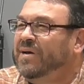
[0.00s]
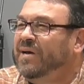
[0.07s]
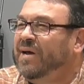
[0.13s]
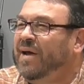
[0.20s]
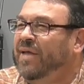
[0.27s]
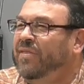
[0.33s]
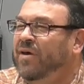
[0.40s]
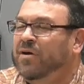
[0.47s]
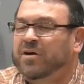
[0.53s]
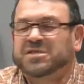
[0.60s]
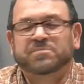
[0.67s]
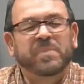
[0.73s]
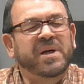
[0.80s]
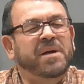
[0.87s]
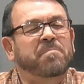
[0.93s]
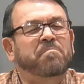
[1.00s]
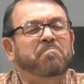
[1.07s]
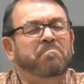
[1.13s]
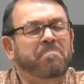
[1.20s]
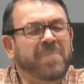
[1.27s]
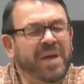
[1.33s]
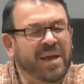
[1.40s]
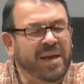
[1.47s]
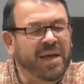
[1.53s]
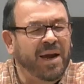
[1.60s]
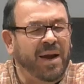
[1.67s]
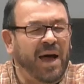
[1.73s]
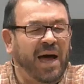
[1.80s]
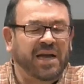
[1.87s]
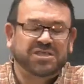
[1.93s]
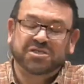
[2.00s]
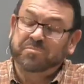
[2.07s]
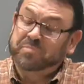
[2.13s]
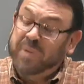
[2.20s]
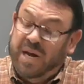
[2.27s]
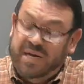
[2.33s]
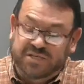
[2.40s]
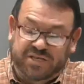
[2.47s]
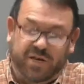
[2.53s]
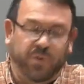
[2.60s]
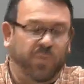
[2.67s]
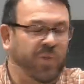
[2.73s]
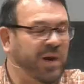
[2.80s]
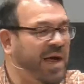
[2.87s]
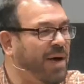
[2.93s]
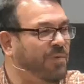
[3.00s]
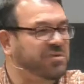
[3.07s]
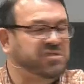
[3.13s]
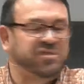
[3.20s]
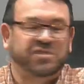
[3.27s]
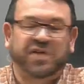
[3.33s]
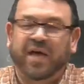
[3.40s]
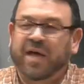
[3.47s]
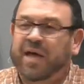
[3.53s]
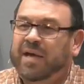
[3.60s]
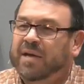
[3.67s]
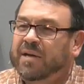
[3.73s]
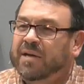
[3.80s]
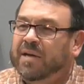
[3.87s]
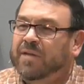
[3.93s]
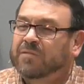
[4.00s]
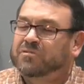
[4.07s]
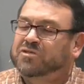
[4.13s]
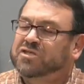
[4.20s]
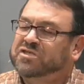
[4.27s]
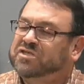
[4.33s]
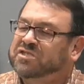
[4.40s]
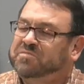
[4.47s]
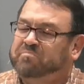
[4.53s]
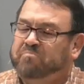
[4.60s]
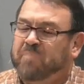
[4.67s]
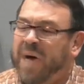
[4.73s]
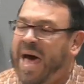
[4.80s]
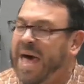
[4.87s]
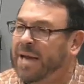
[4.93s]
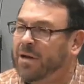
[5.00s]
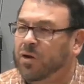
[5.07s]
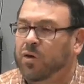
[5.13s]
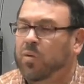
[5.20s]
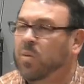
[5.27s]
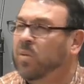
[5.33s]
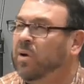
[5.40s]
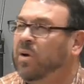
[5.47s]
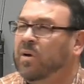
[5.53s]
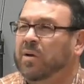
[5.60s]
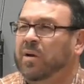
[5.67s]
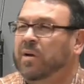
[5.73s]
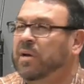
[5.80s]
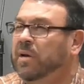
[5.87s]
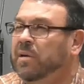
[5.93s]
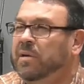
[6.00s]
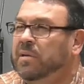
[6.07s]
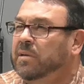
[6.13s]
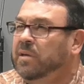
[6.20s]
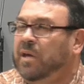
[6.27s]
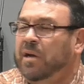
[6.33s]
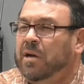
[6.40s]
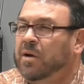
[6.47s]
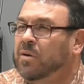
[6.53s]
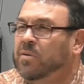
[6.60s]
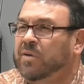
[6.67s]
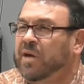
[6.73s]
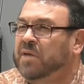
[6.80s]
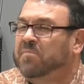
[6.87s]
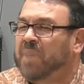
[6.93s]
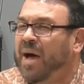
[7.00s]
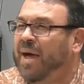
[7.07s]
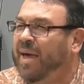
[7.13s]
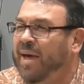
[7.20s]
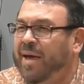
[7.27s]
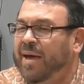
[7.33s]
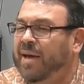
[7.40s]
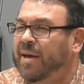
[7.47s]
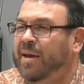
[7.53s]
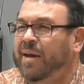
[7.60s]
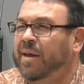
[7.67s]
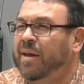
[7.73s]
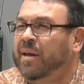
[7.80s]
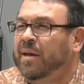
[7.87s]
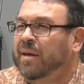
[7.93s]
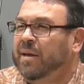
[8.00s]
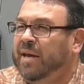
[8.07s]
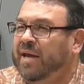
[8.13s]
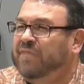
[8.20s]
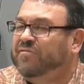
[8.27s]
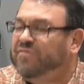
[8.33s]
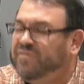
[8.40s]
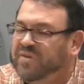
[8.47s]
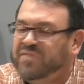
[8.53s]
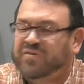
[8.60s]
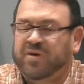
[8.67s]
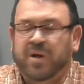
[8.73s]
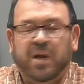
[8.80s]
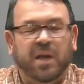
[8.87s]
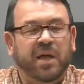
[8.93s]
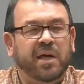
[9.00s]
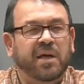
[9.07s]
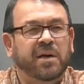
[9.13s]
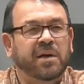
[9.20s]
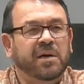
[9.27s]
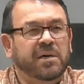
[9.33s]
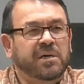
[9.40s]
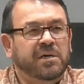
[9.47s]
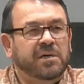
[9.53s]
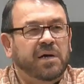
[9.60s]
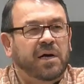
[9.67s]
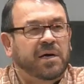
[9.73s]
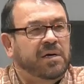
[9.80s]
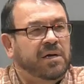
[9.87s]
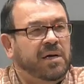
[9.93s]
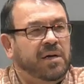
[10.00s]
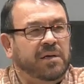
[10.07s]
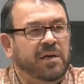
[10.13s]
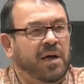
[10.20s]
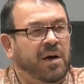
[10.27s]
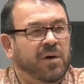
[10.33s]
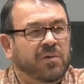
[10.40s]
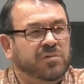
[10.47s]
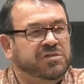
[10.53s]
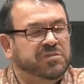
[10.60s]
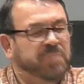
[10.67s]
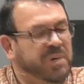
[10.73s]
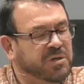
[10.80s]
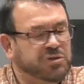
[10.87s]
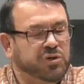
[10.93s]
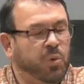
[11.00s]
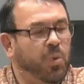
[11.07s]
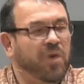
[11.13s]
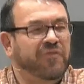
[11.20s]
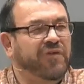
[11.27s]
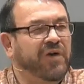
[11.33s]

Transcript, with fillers: and there has been many a night especially when I was sick and there's just this battle going on you know in my head and and physically and uh, uh, you know spiritual warfare